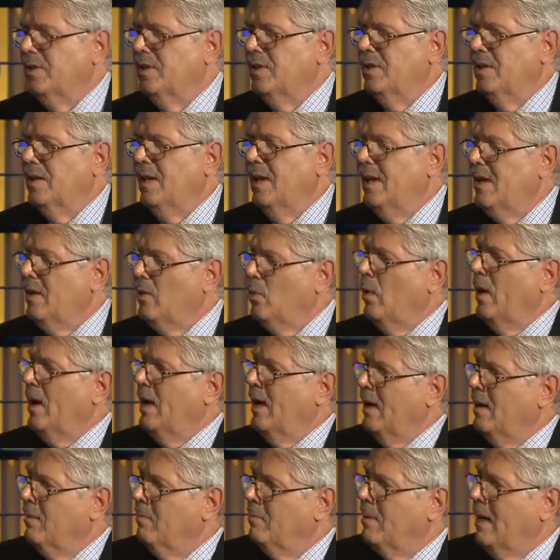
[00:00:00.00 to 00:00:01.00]
it in any
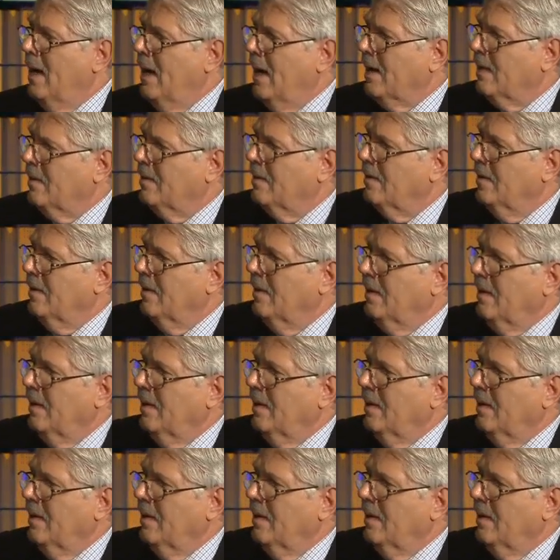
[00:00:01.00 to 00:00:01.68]
way impact